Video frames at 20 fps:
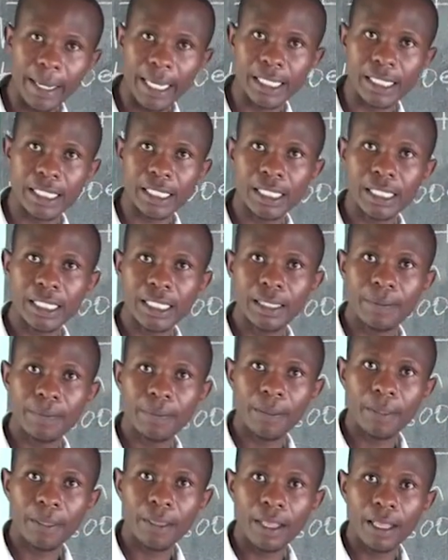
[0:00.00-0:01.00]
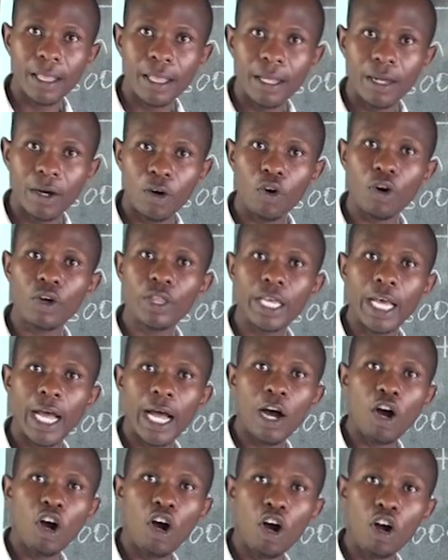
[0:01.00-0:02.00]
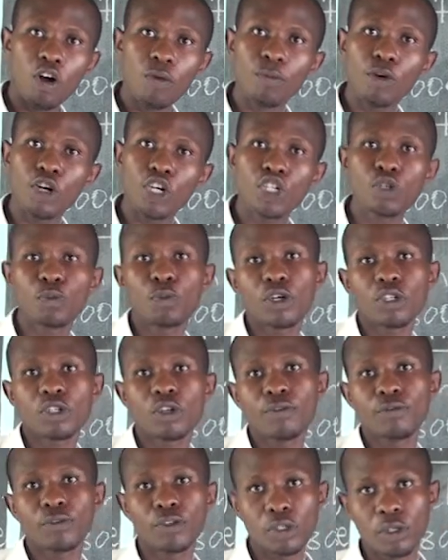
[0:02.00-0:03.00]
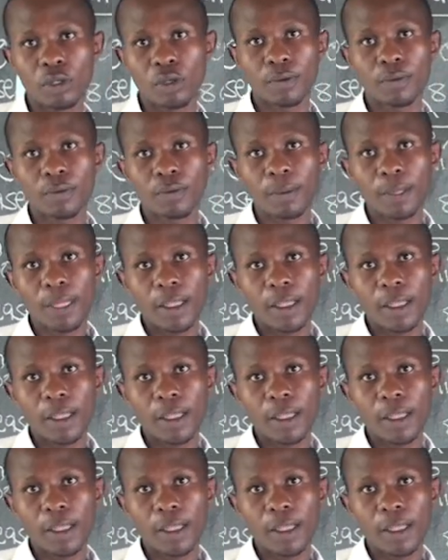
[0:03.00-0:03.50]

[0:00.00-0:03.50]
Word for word: numbers. Or they are all multiples of 2.